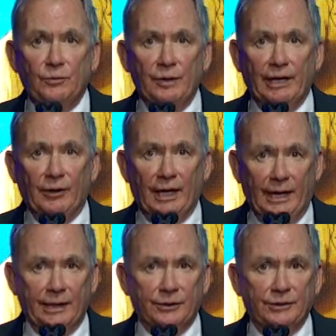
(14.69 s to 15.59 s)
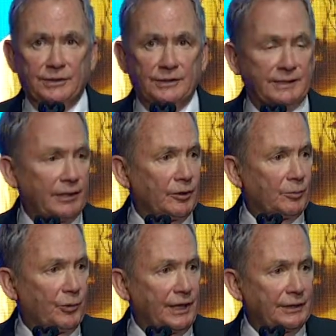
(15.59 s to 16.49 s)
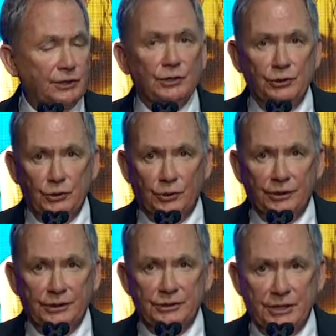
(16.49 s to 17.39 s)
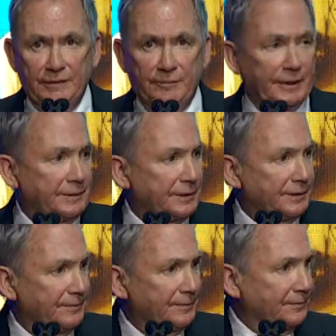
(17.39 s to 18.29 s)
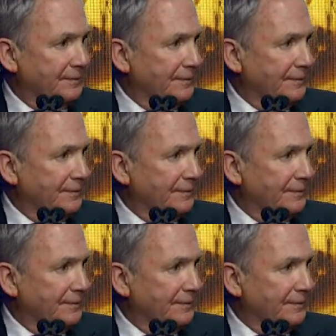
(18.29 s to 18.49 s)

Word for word: we are honored to celebrate your achievements.